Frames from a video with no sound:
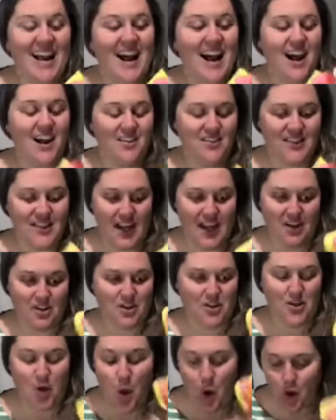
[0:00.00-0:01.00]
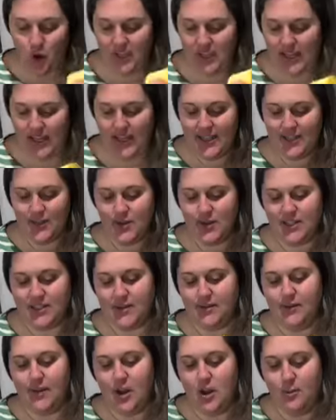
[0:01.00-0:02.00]
I was like just holding it so it
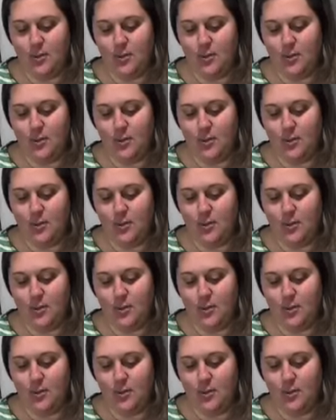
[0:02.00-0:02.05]
doesn't fall